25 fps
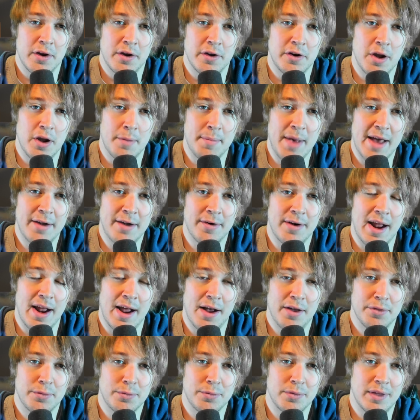No matter
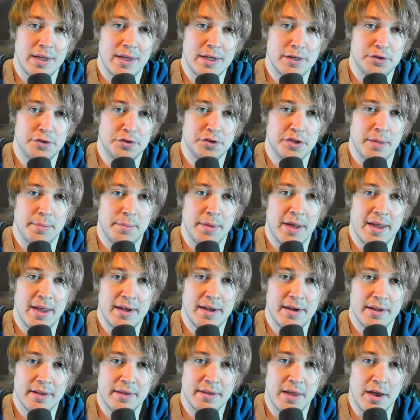how the relationship
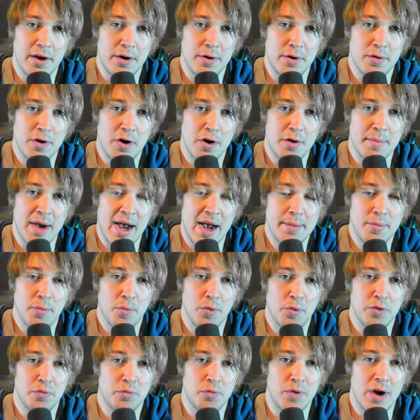ended though, Omaima
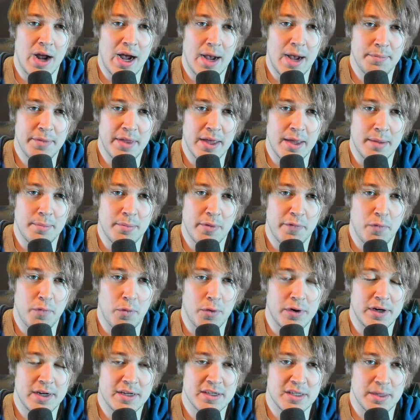would rob them
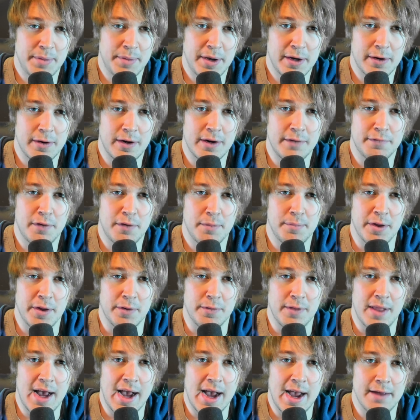before disappearing from their
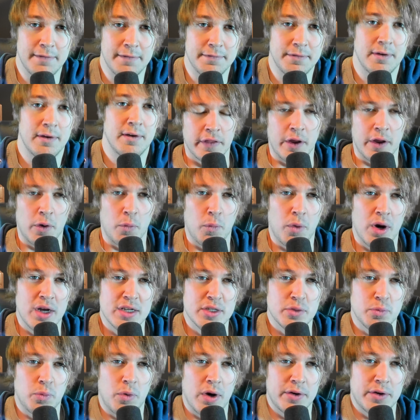life. There
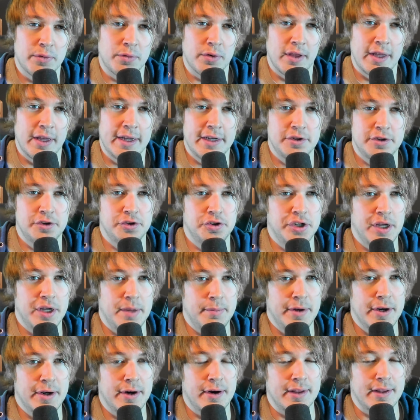was one
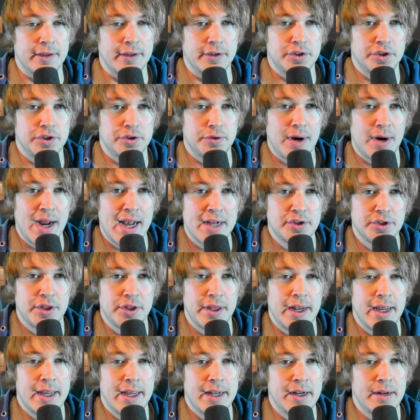relationship during this stretch
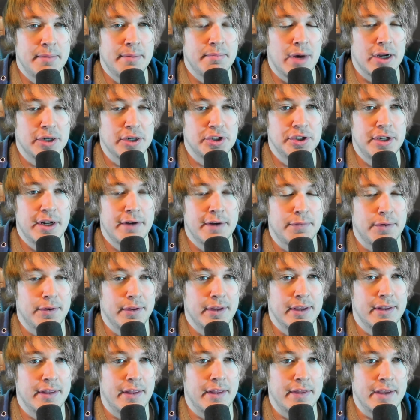that ended much
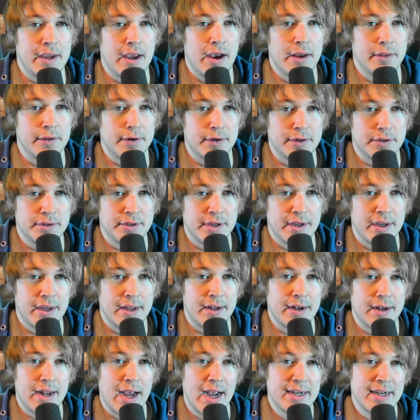differently than the others.
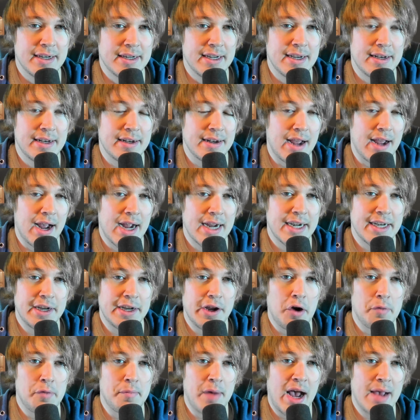In 1990,
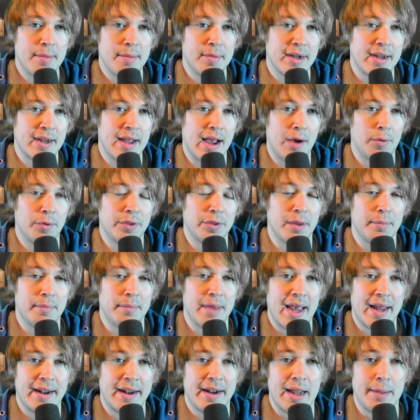Omaima got with a
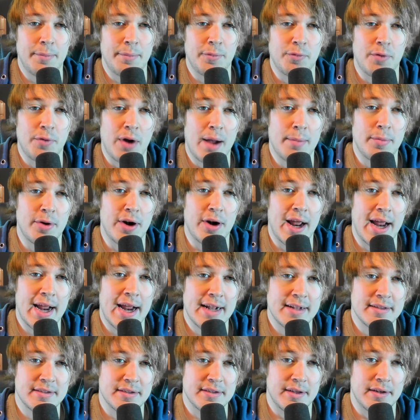man named Robert
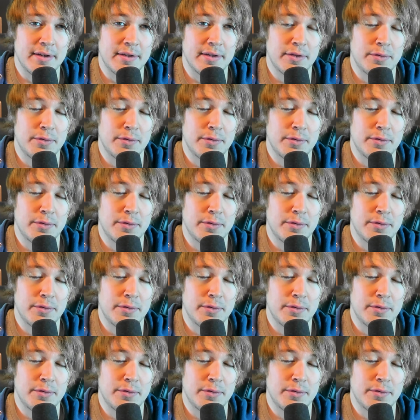Hanson.